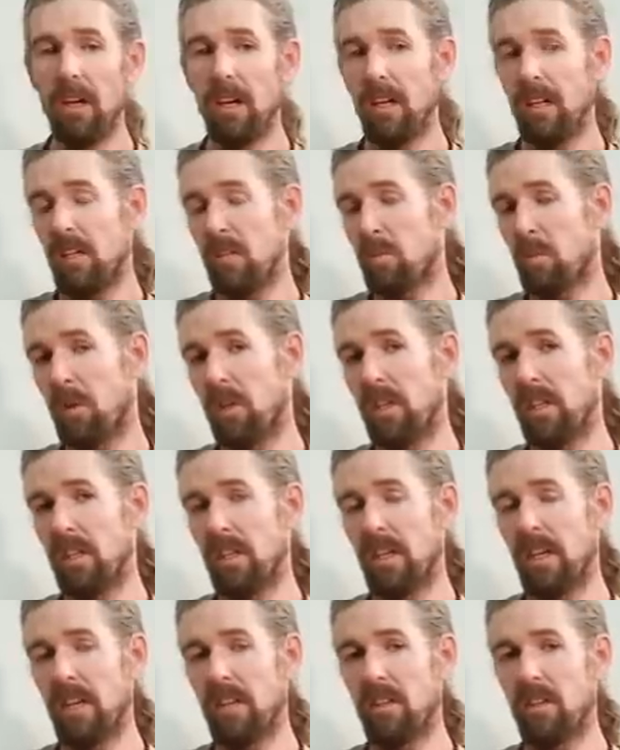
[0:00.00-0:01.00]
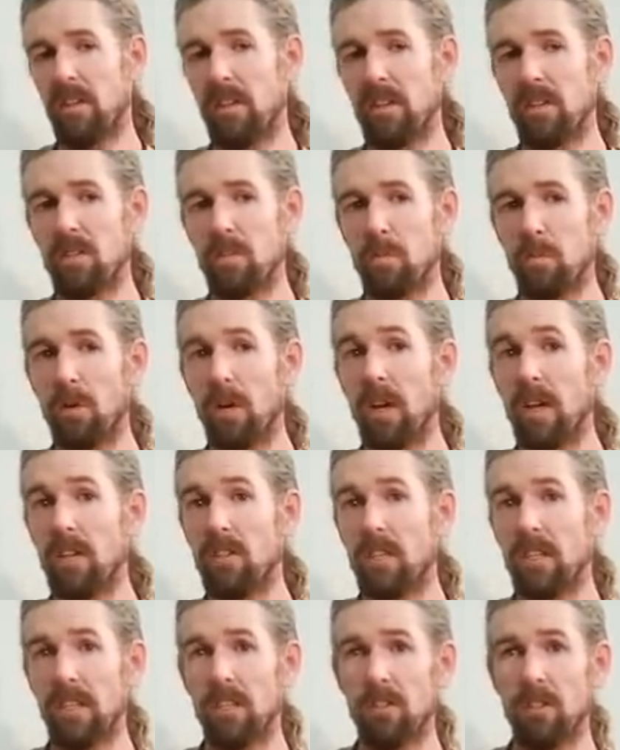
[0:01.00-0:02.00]
And he's putting together this
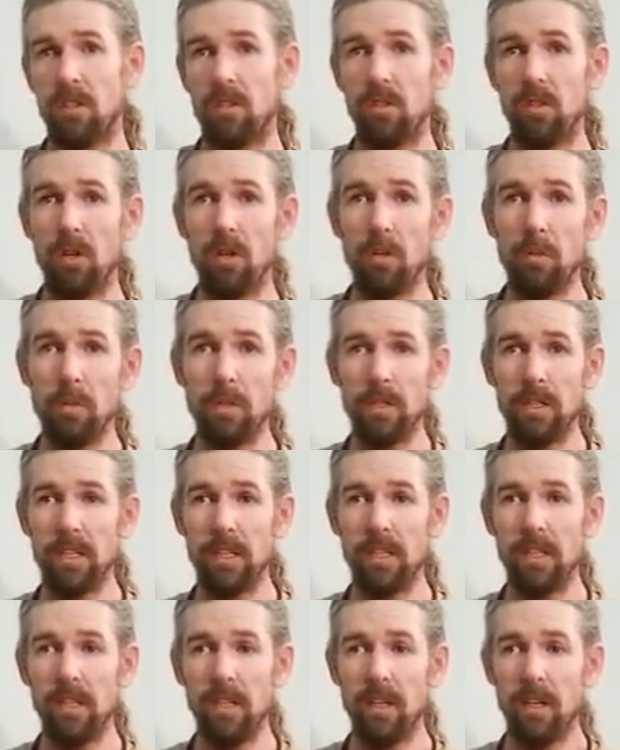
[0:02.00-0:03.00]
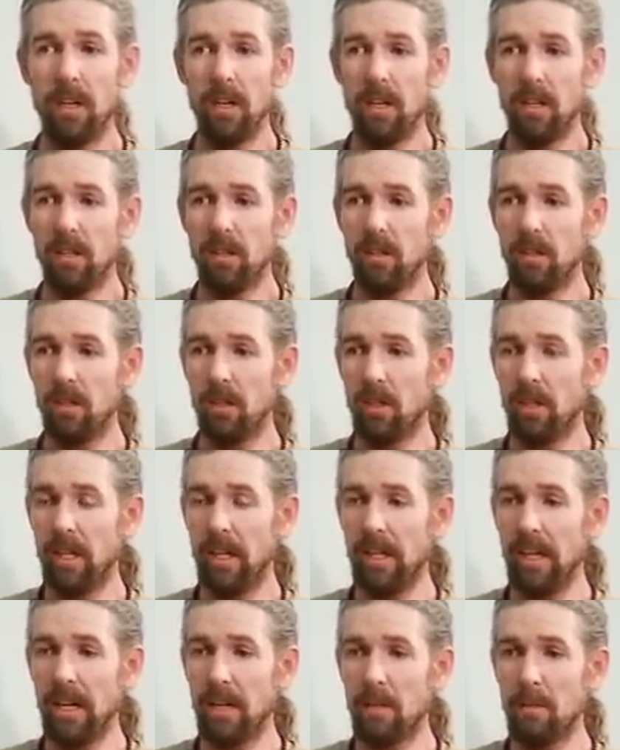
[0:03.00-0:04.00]
project globally
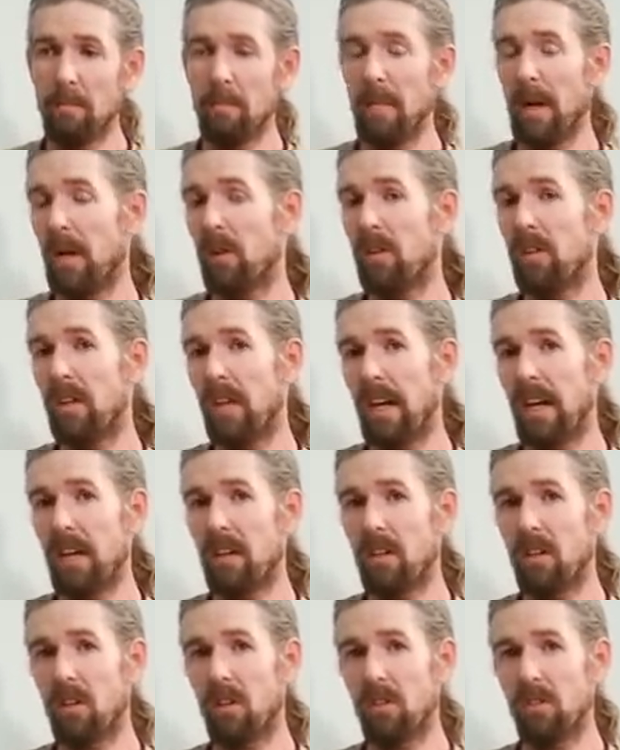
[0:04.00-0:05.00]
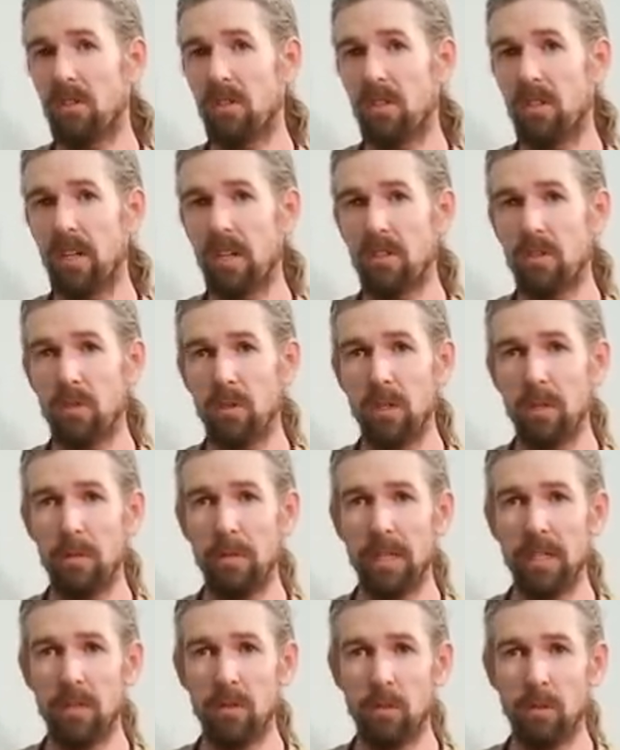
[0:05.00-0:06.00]
looking at mountain agriculture as really
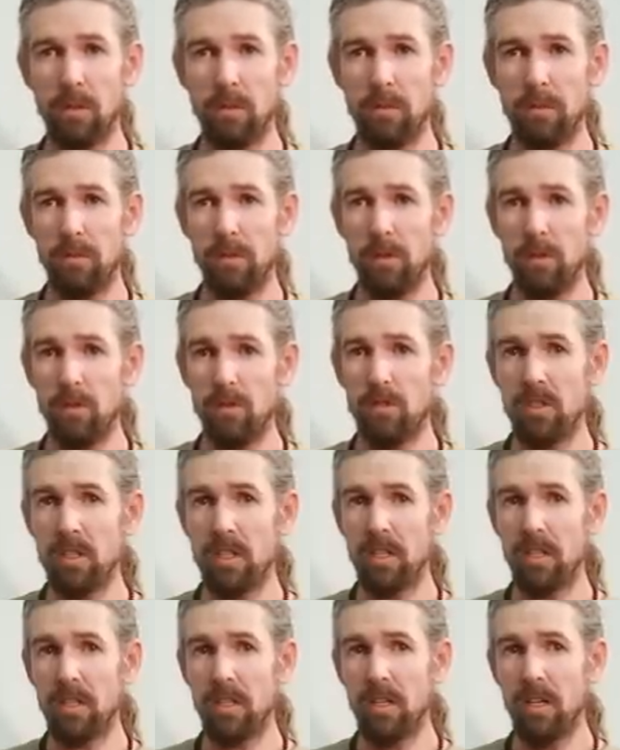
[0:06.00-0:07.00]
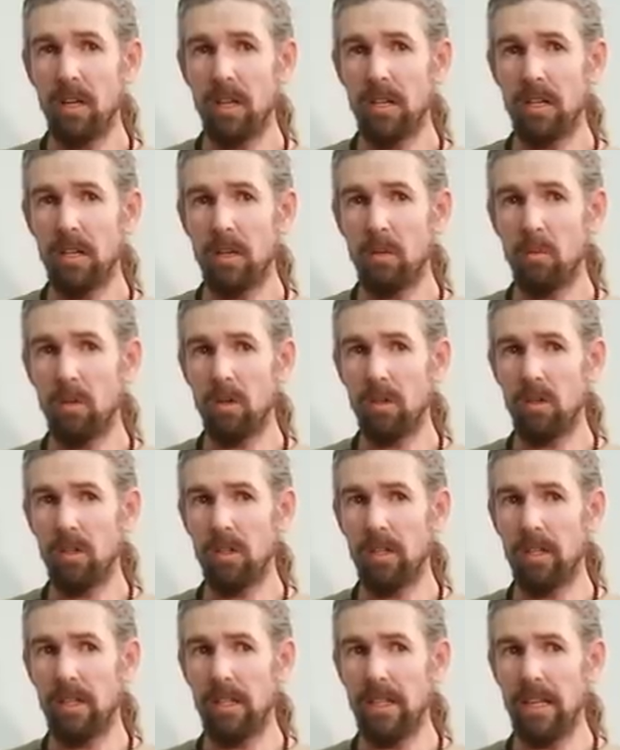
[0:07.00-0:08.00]
being the refugia that will
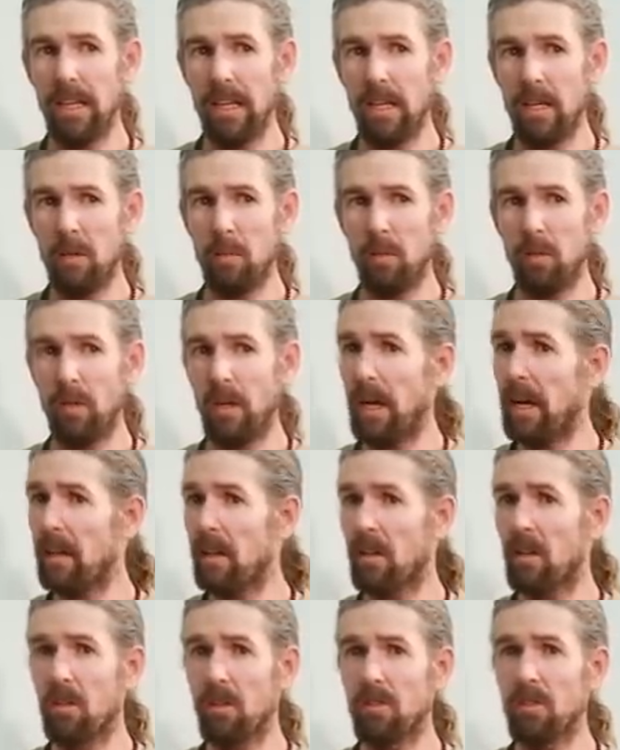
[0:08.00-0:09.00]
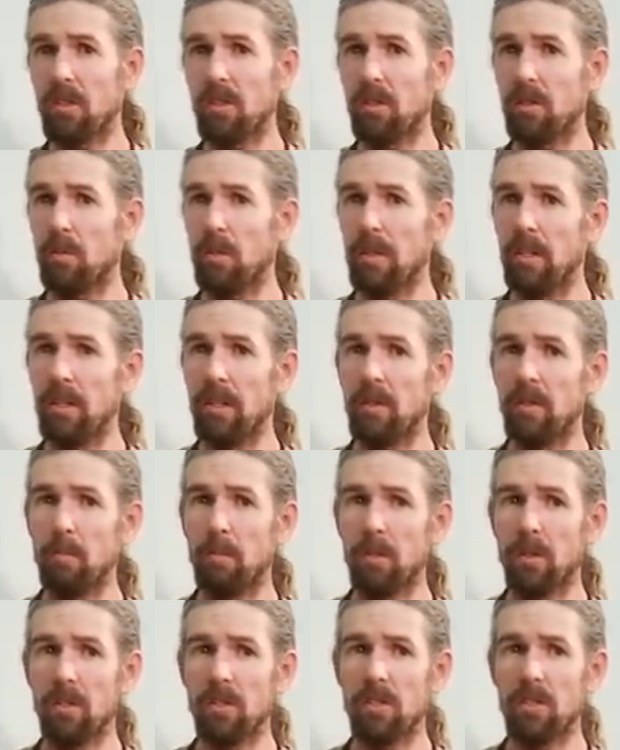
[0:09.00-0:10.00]
enable agriculture to really
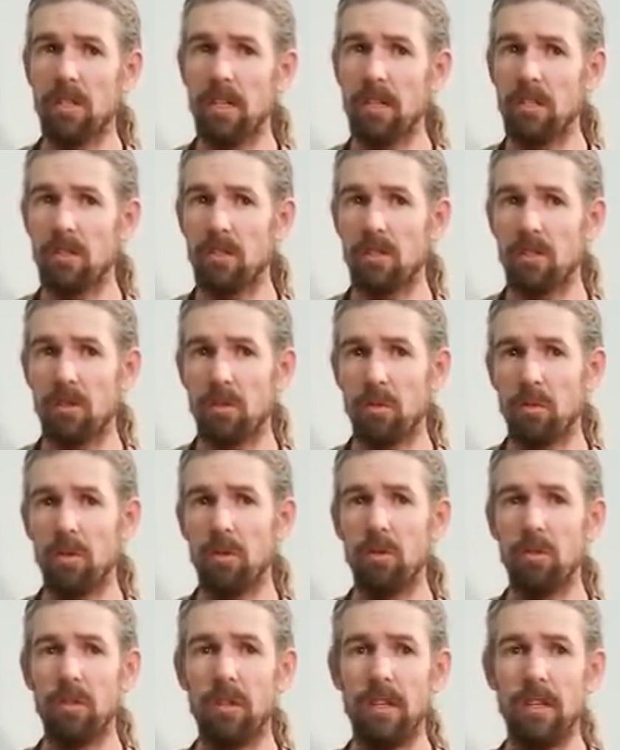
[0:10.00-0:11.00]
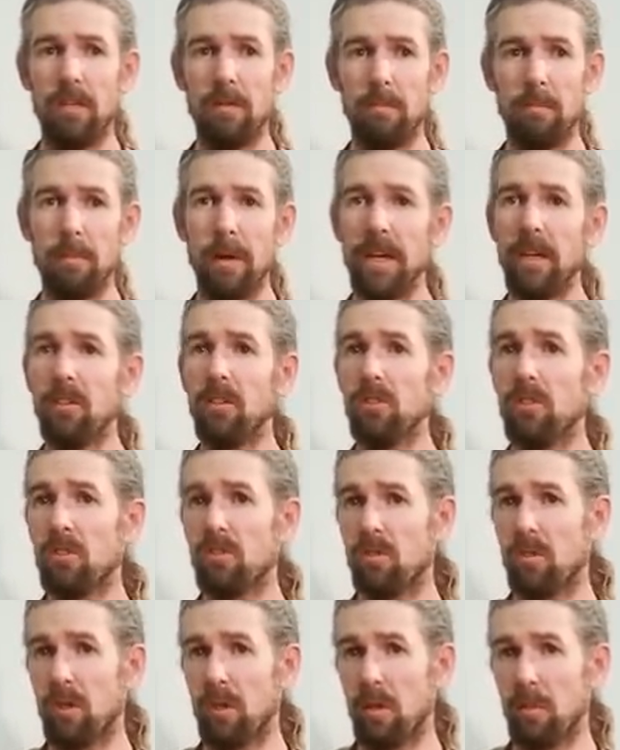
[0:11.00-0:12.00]
persist through the
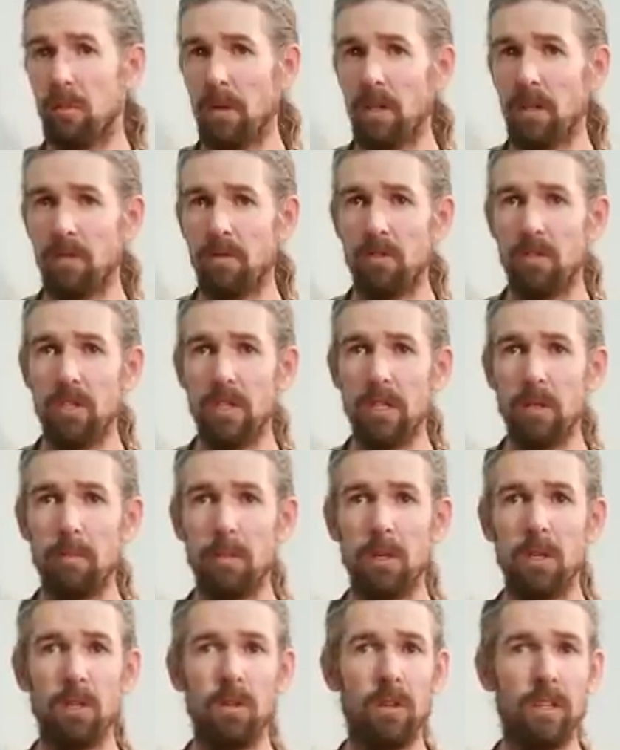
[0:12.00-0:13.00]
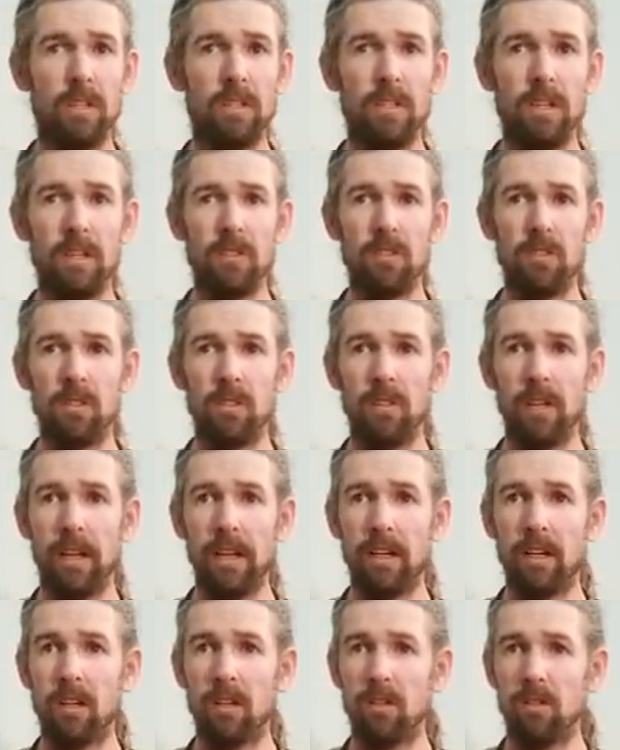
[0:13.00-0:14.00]
maelstrom of GMO industrial
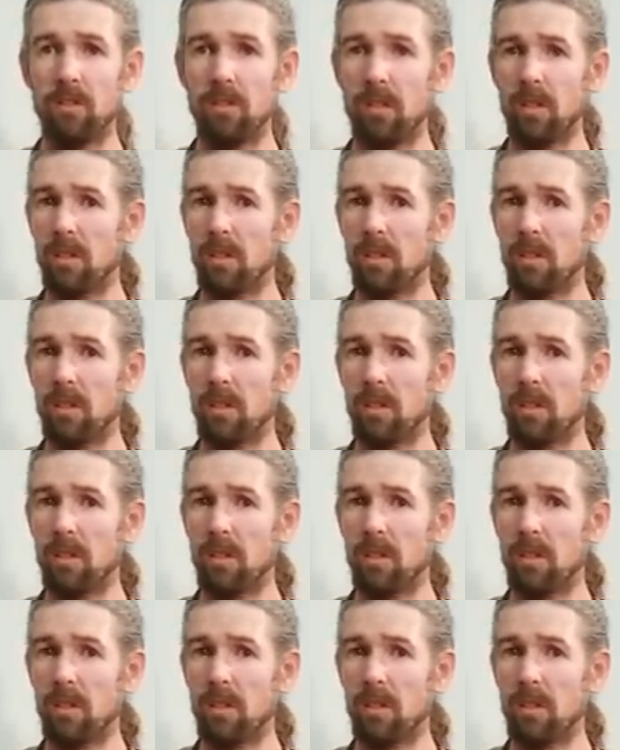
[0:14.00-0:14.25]
agriculture.